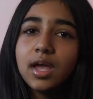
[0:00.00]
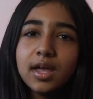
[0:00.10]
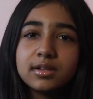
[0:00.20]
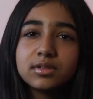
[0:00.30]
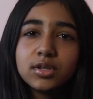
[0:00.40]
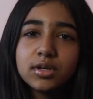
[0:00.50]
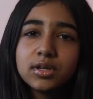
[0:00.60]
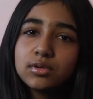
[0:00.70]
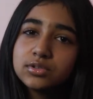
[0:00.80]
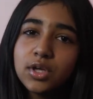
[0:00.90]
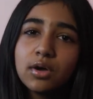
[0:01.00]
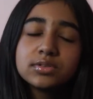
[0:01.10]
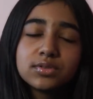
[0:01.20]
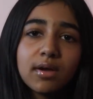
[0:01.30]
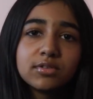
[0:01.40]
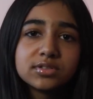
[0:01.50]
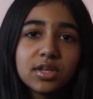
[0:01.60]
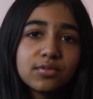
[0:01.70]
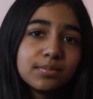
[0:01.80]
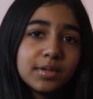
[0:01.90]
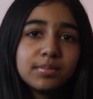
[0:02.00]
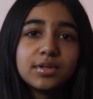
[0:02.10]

And you can also surround yourself with people